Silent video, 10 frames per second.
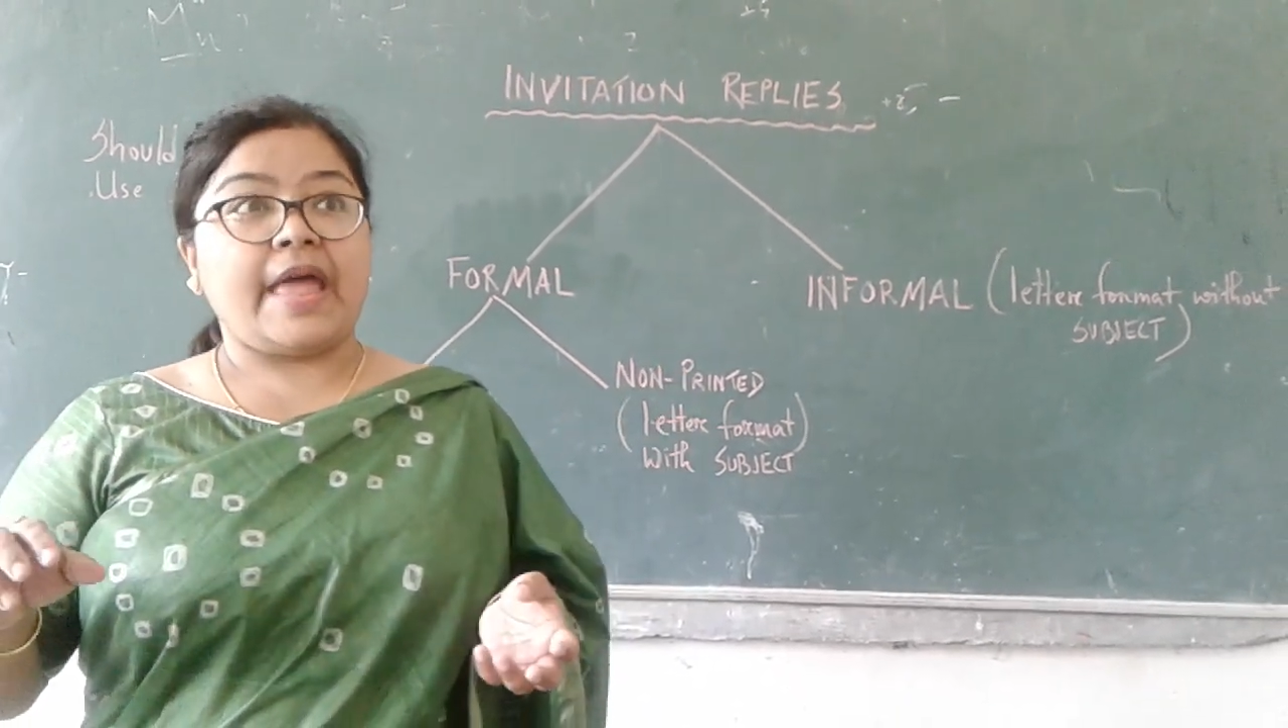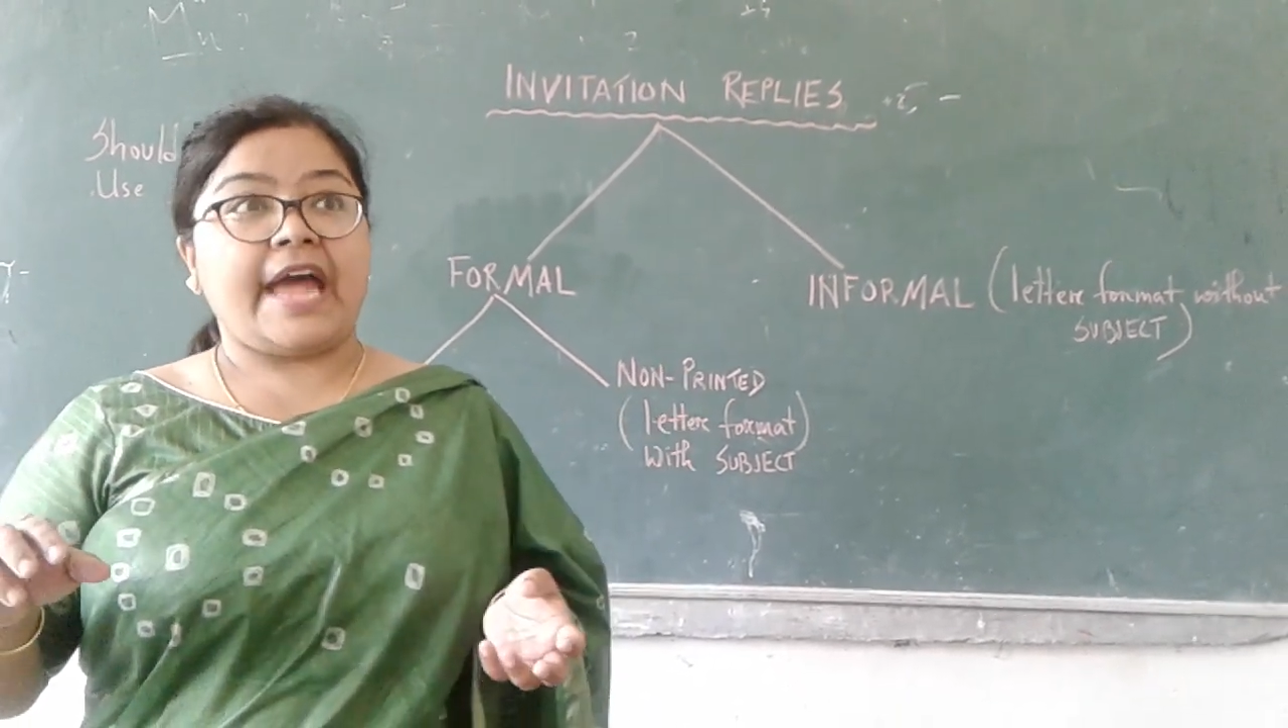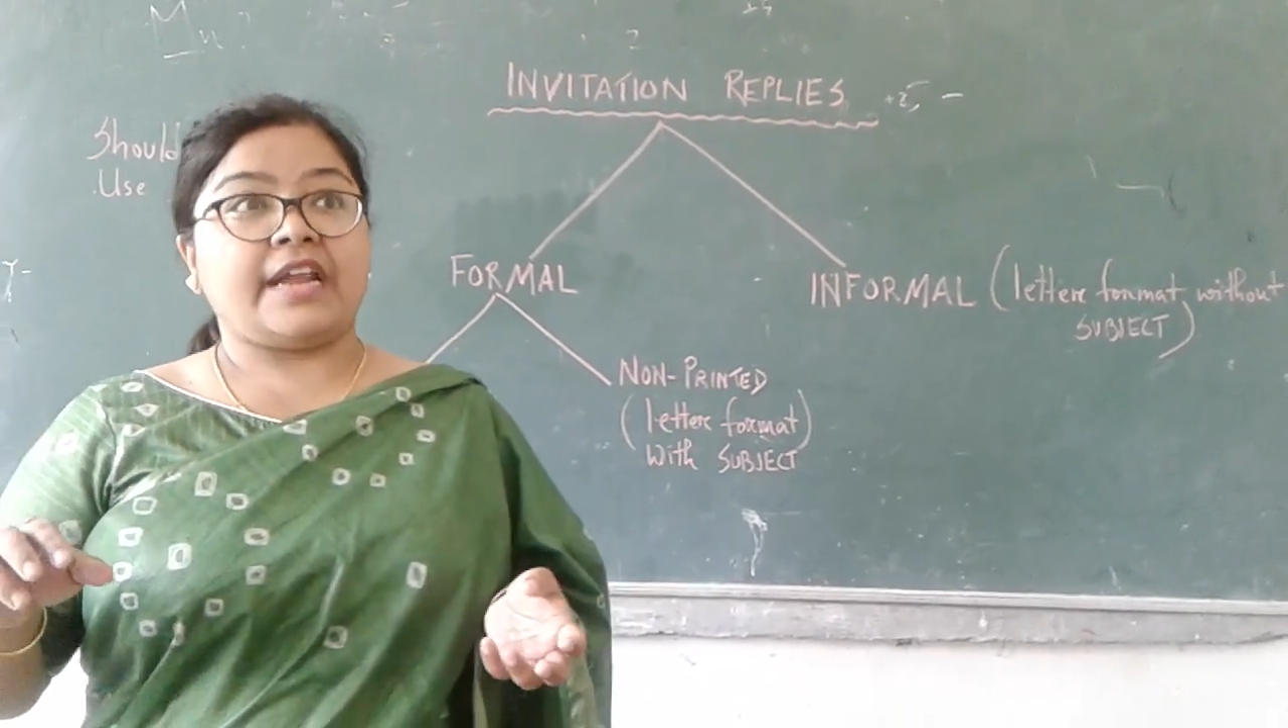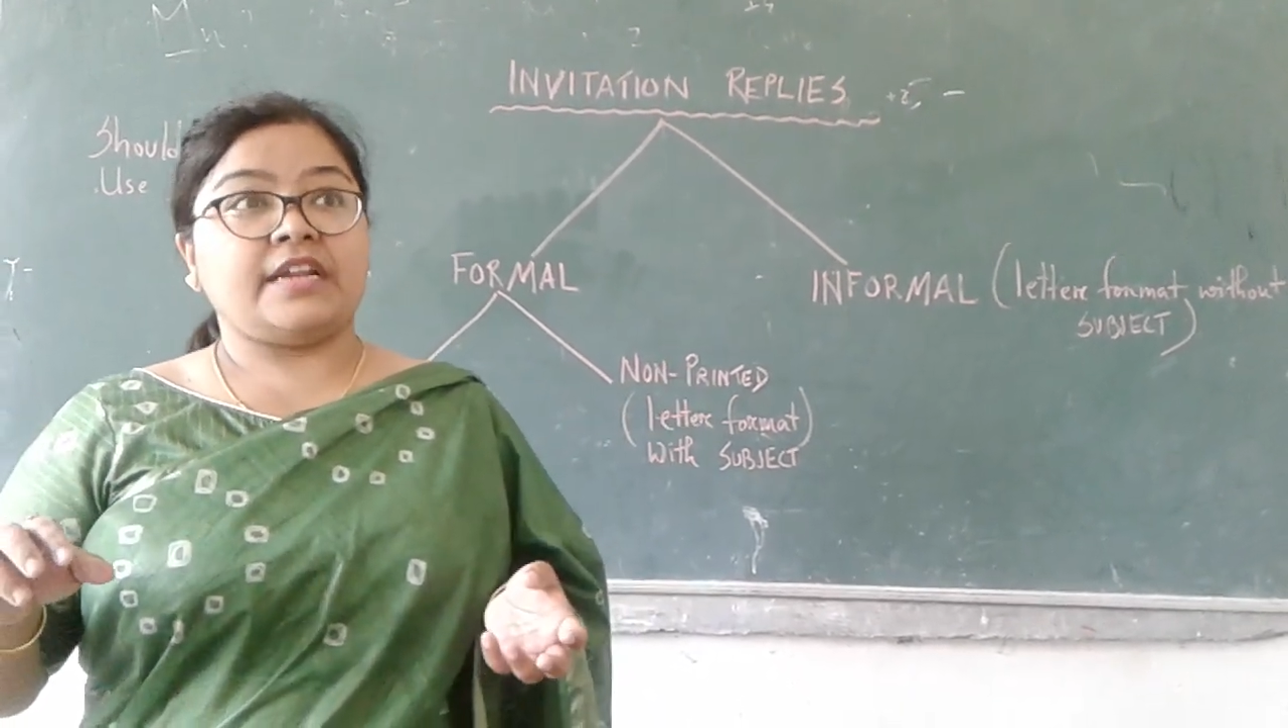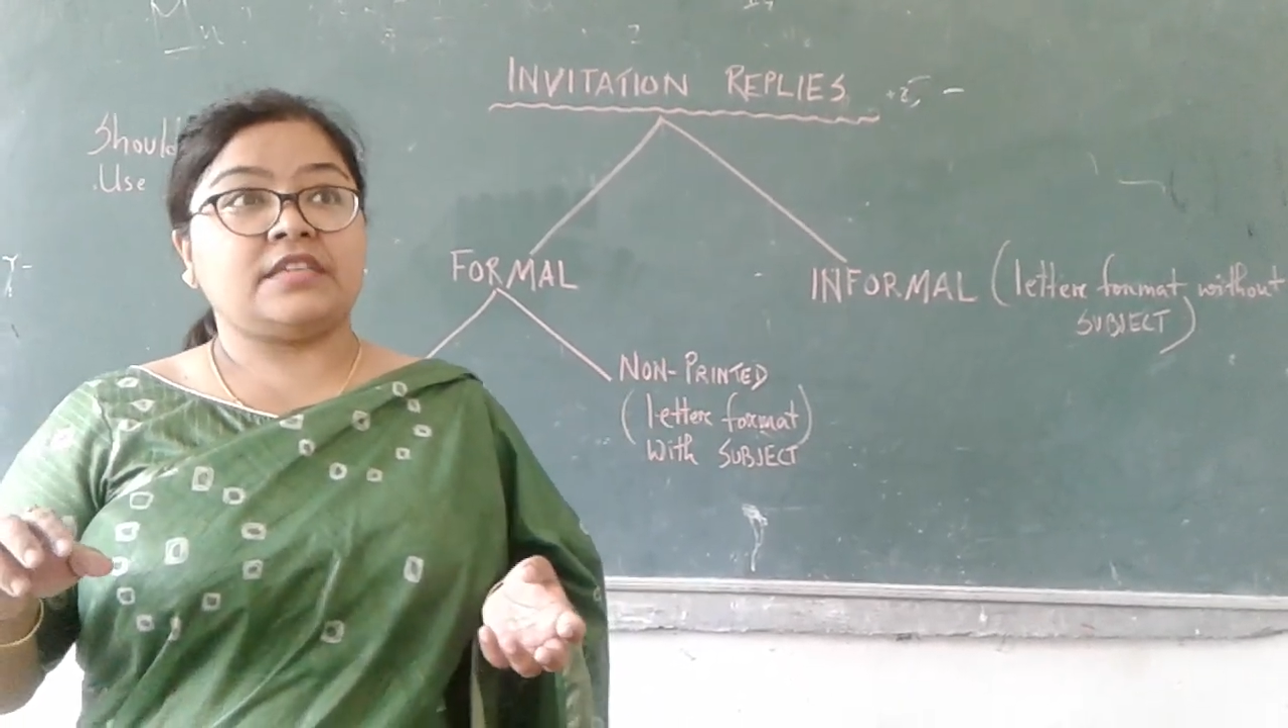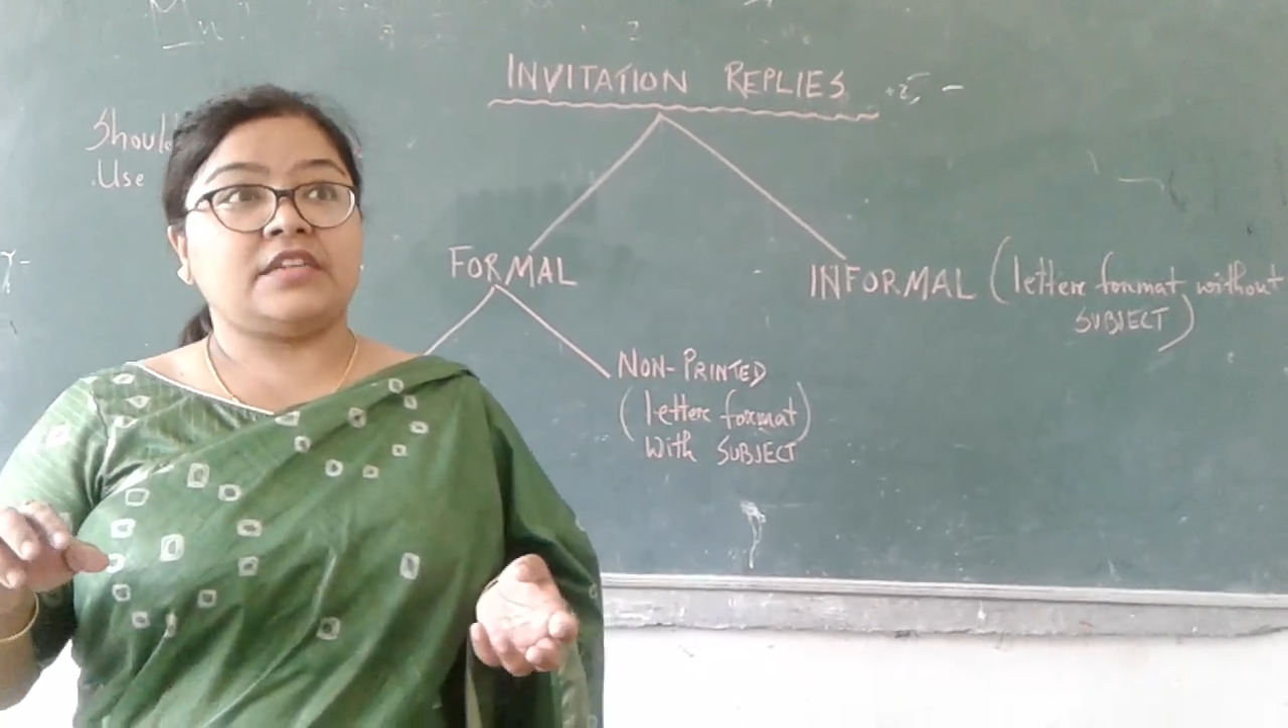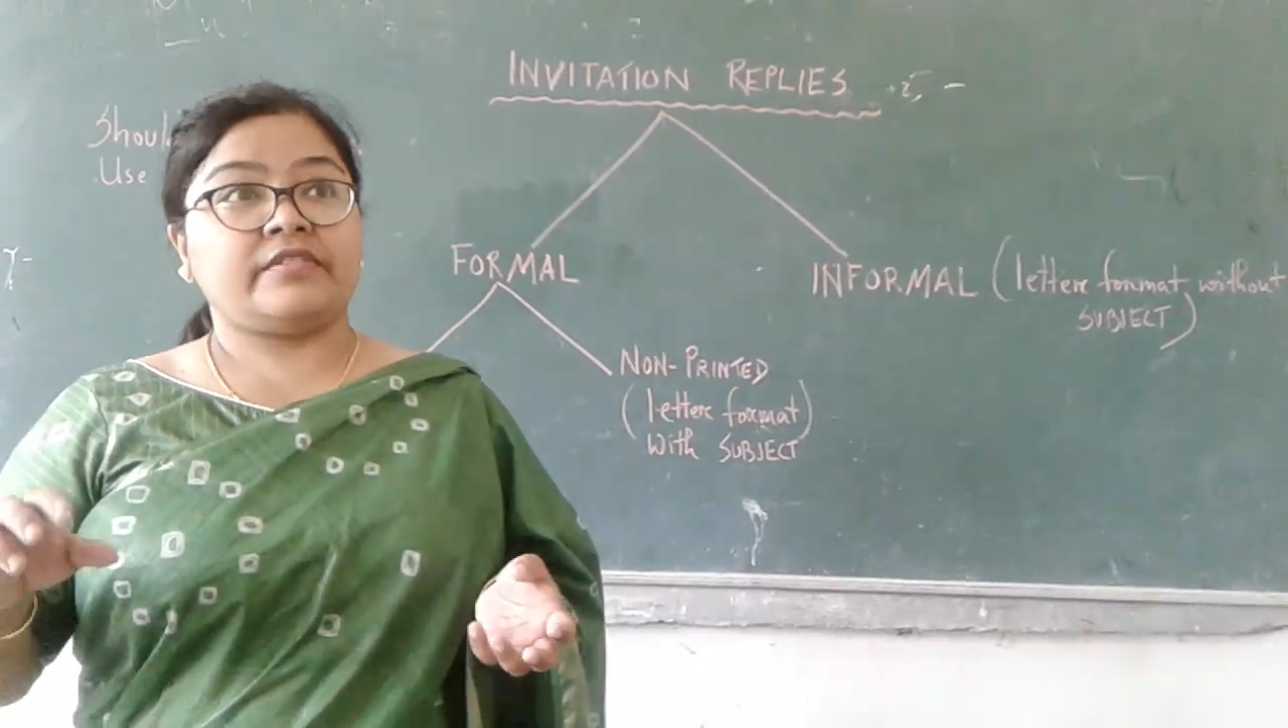And in the